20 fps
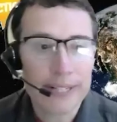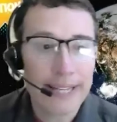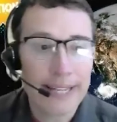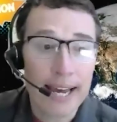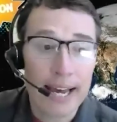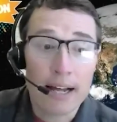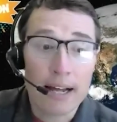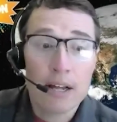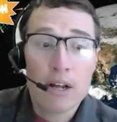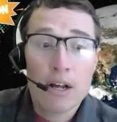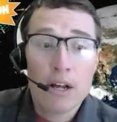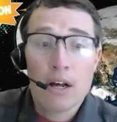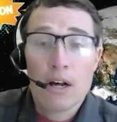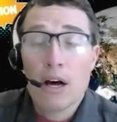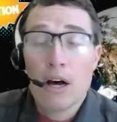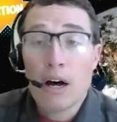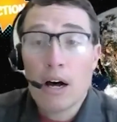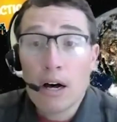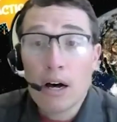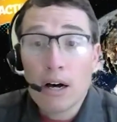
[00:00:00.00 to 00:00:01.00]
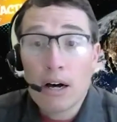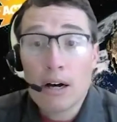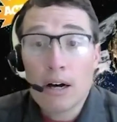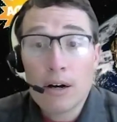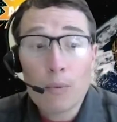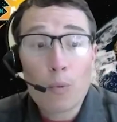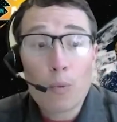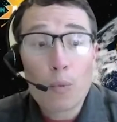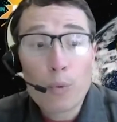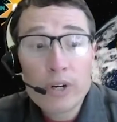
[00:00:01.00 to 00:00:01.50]
yeah.
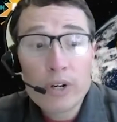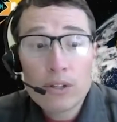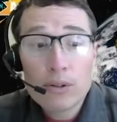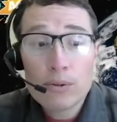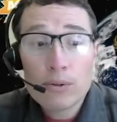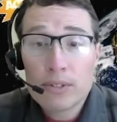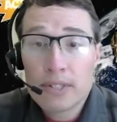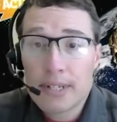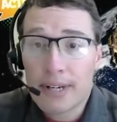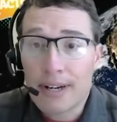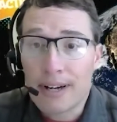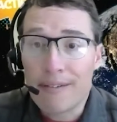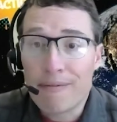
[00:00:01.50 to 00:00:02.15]
We used